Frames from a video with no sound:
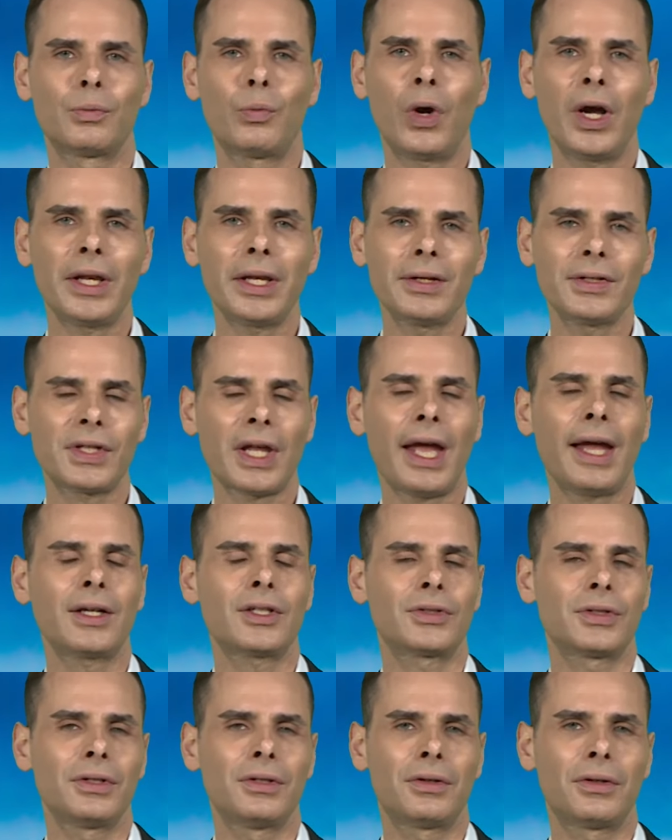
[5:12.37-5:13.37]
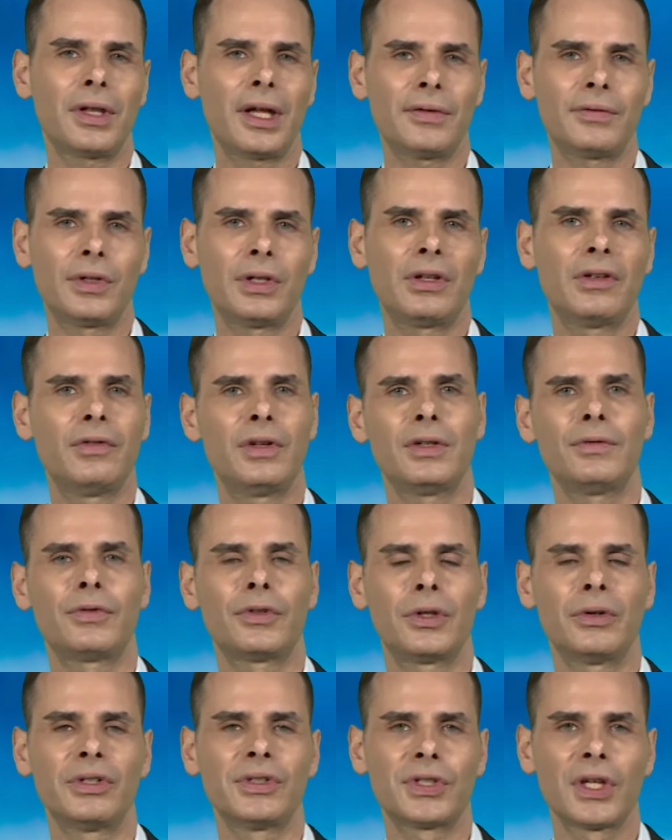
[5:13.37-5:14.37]
What is actually the level of
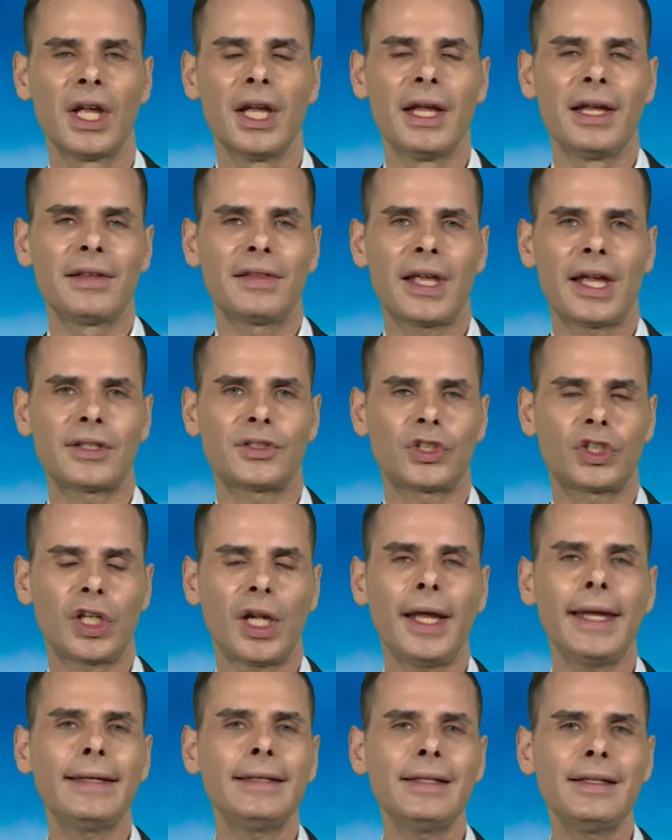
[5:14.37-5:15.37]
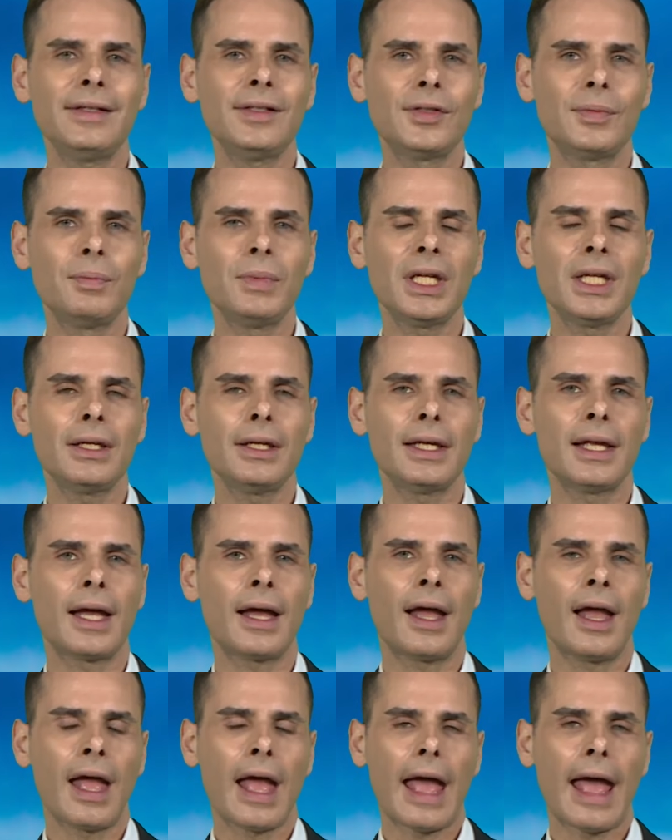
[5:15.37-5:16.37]
influence that Chinese
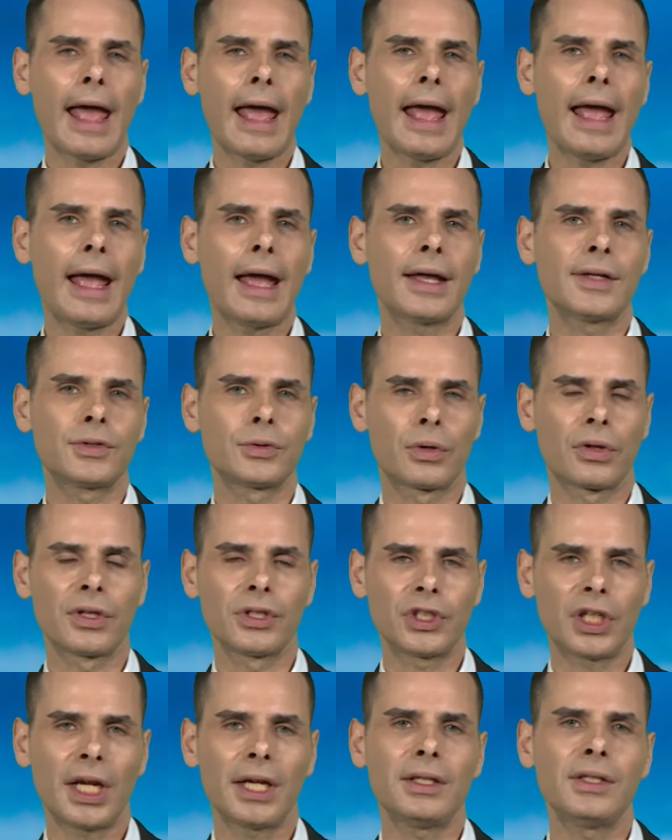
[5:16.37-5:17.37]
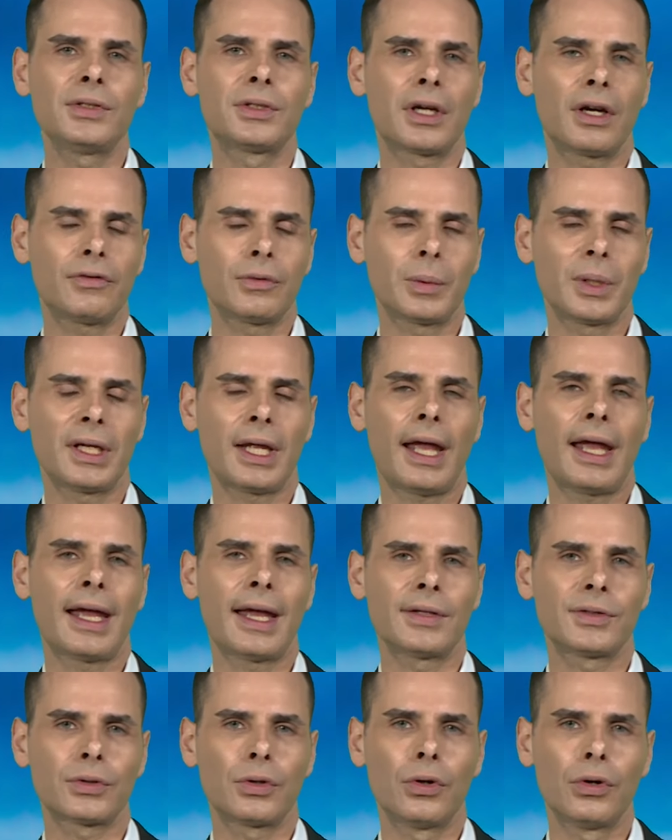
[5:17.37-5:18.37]
media has, or the Chinese government
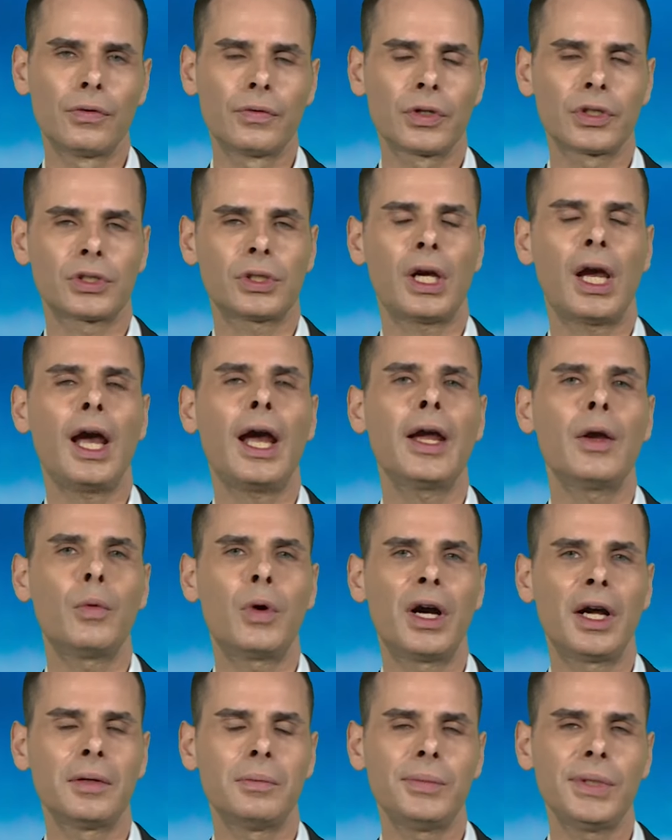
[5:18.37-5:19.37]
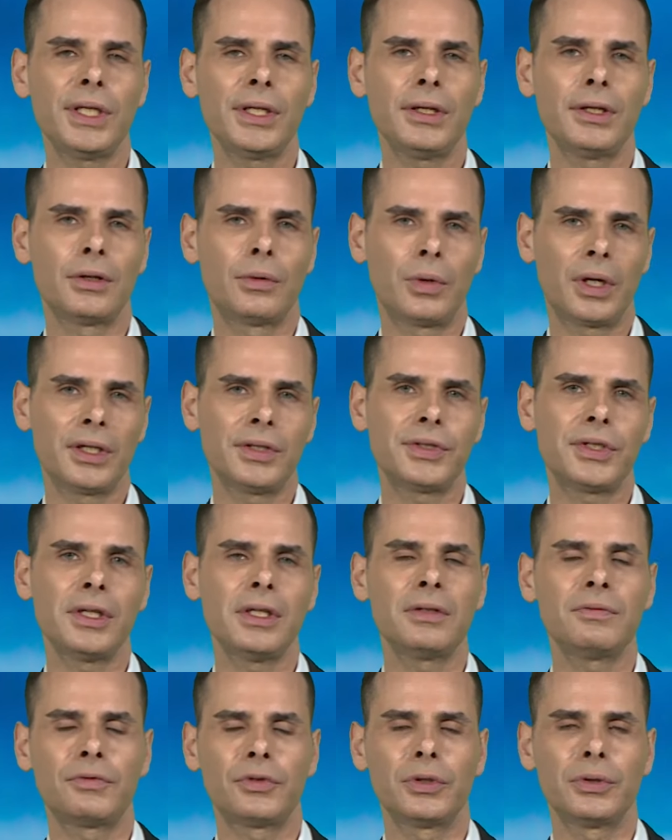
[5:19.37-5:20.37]
has, over Taiwan media? What is the
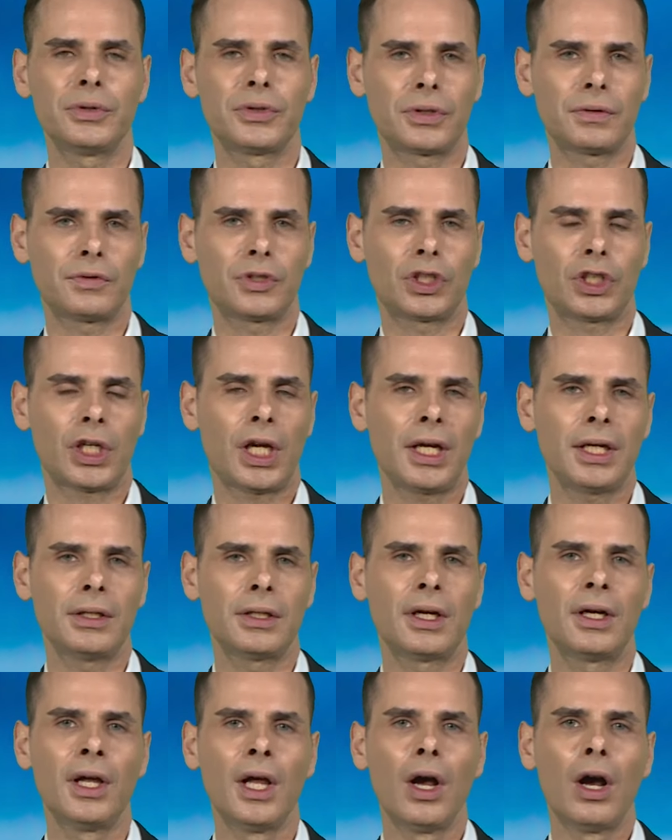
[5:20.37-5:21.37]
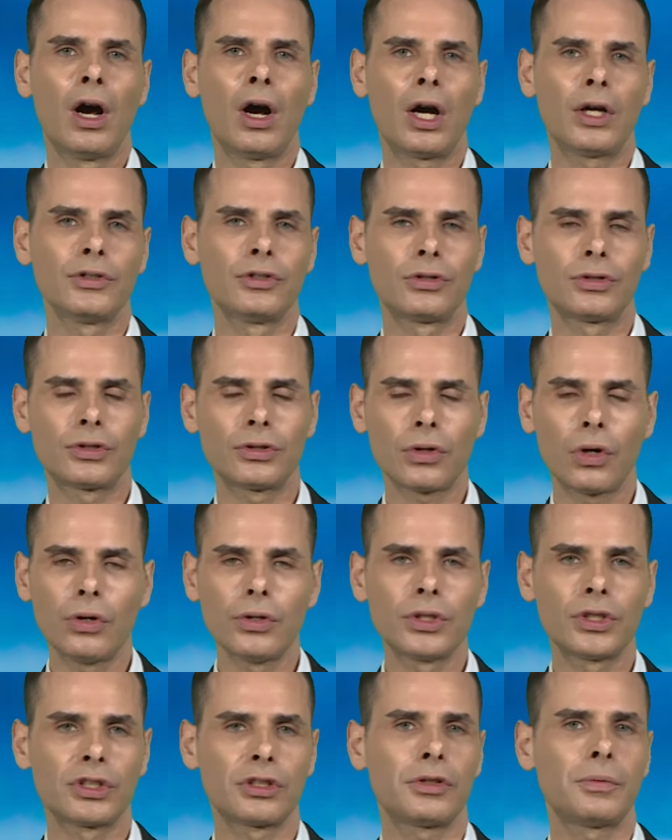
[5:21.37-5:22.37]
influence of China on
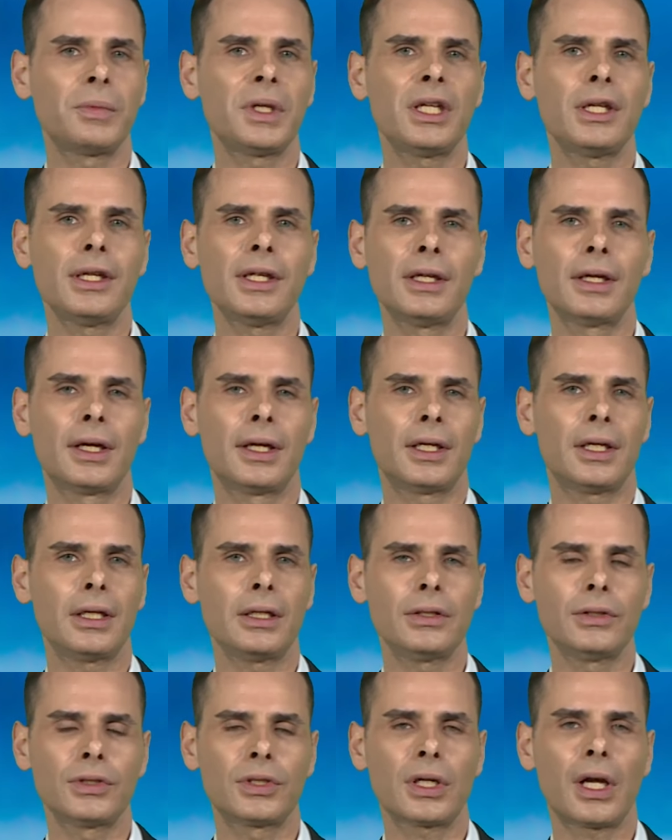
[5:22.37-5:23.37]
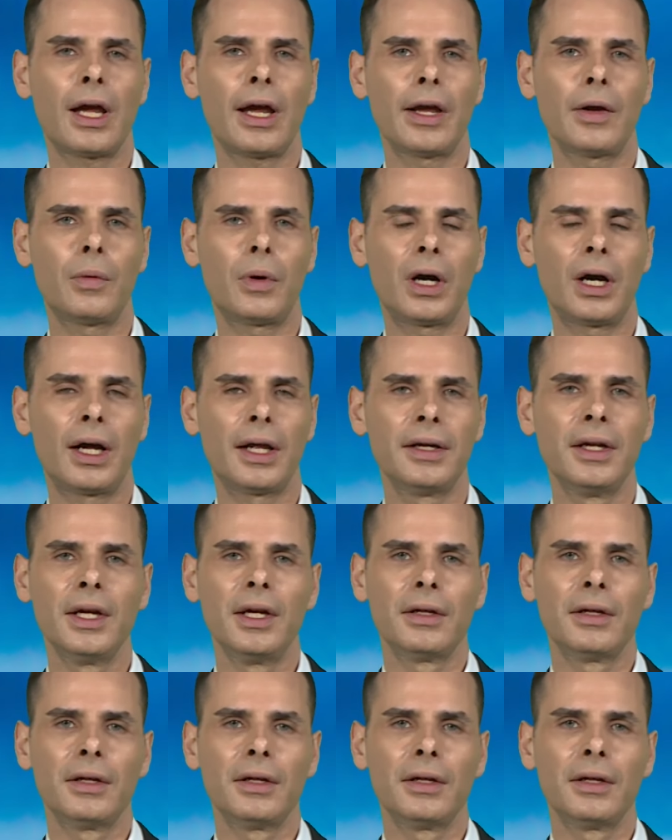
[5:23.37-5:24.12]
social media in Taiwan?